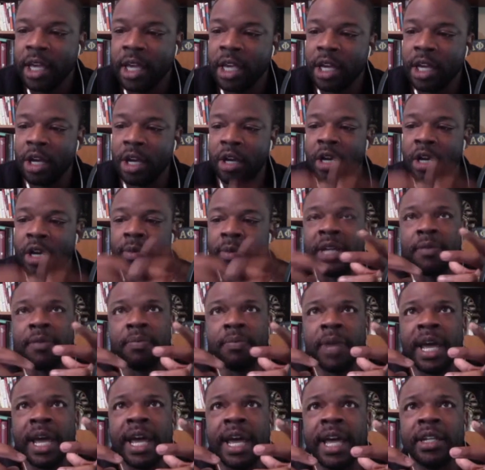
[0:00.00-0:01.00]
You know what I mean?
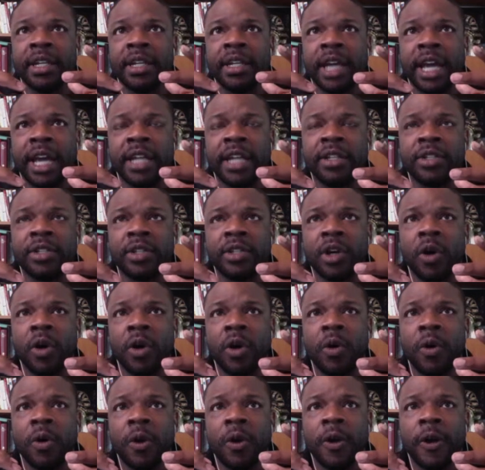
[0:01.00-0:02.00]
And
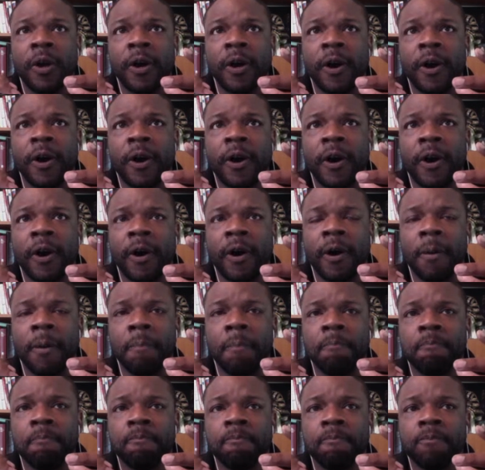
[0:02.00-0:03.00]
so
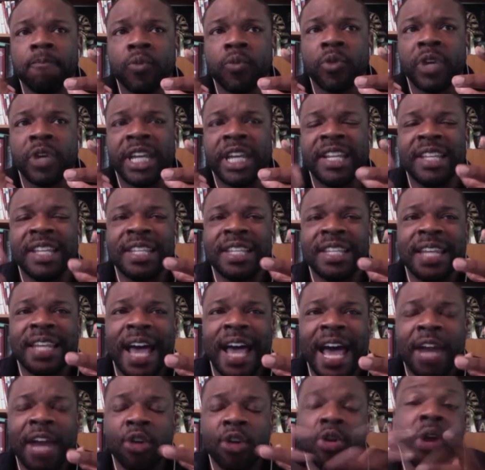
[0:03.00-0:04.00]
it doesn't.
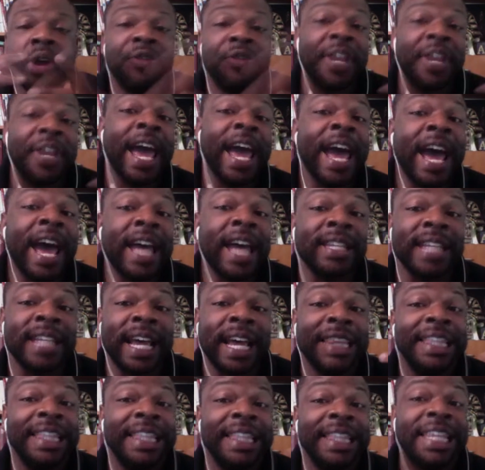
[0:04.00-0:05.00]
I don't know if it has
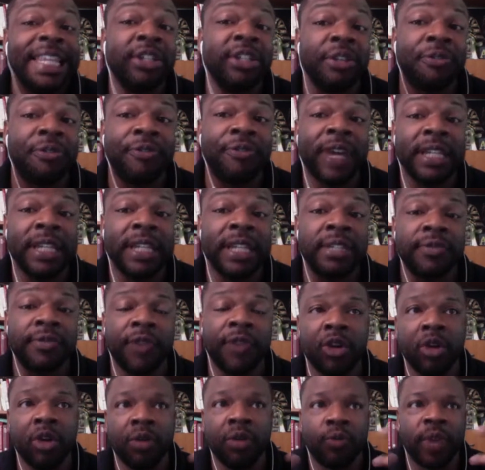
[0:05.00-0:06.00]
like a legal defense
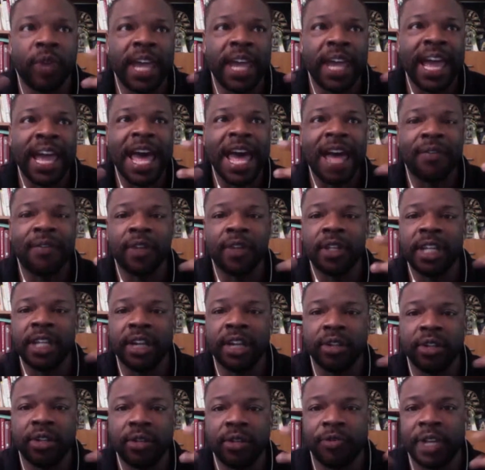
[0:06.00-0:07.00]
fund, or if we have a
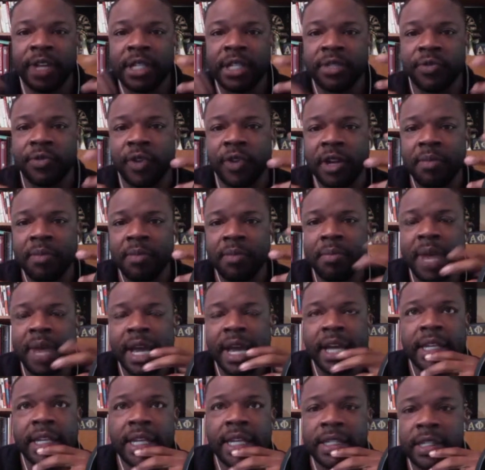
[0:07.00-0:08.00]
legal defense fund
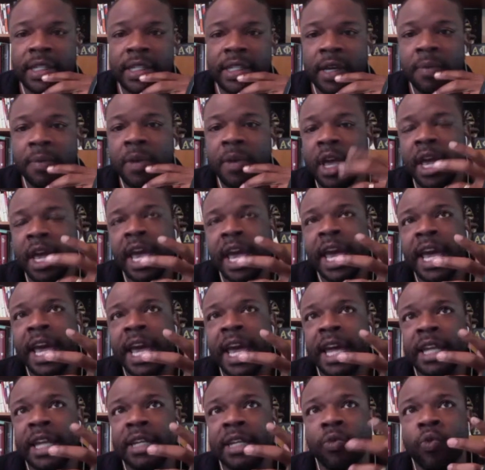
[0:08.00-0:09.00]
mechanism,
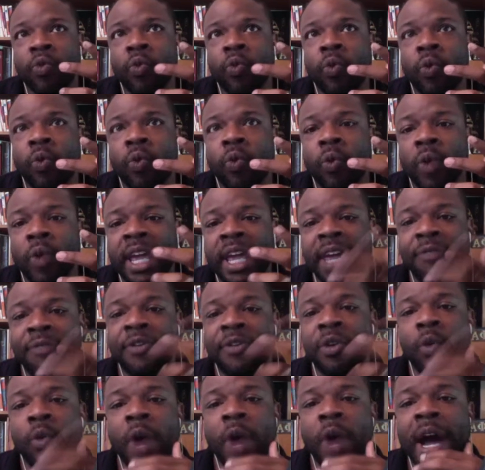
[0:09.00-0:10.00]
and if
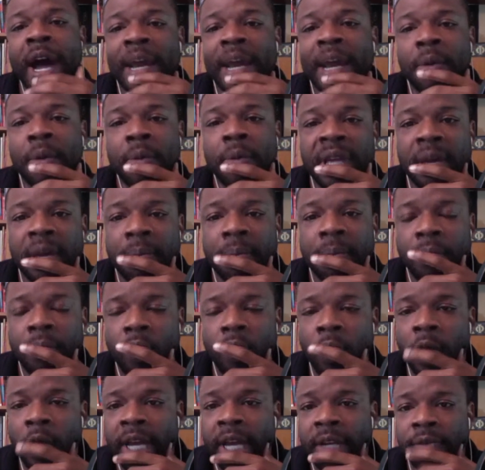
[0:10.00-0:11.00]
and why that would be
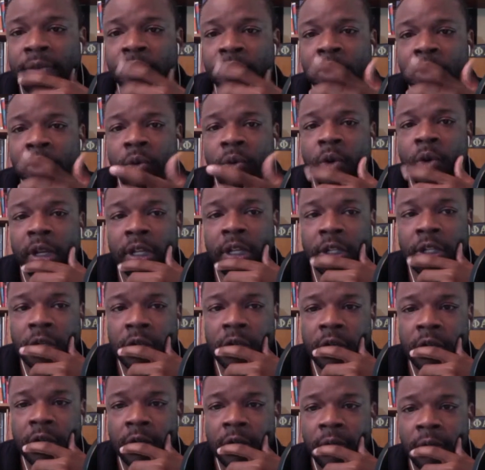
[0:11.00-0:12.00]
important for the work that you
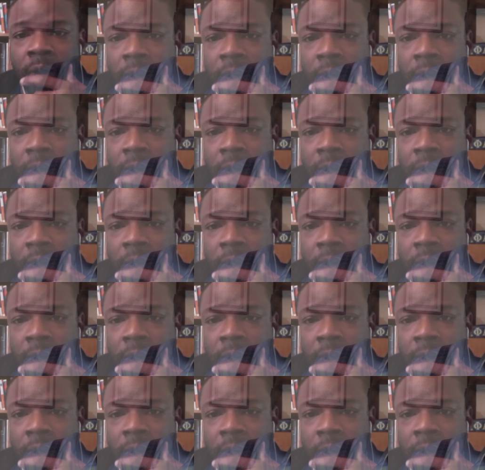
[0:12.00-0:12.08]
do.